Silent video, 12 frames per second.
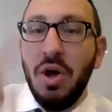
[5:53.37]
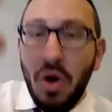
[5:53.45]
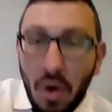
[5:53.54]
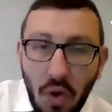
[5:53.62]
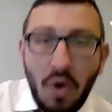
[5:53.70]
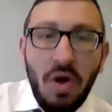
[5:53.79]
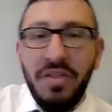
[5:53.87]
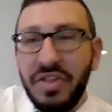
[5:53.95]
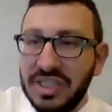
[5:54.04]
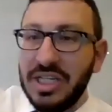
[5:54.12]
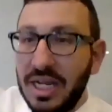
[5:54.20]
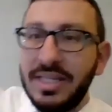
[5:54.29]
all the
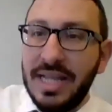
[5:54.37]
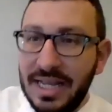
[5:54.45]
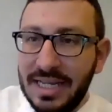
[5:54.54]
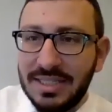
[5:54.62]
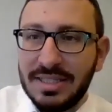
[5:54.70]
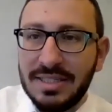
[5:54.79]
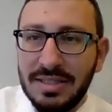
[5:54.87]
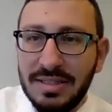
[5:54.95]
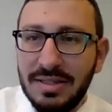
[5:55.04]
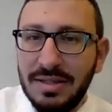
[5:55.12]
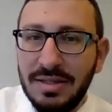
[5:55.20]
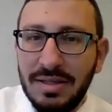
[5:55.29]
Sundays
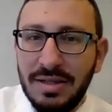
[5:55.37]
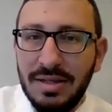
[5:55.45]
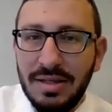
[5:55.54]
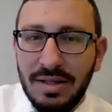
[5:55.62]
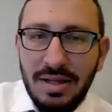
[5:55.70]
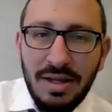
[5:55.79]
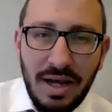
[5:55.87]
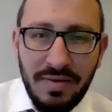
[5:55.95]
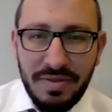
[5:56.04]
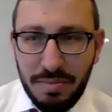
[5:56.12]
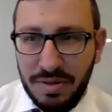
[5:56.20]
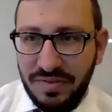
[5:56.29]
of the
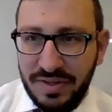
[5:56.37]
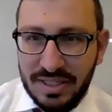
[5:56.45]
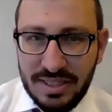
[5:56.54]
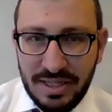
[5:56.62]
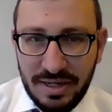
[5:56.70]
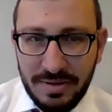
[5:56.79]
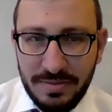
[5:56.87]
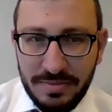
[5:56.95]
previous year.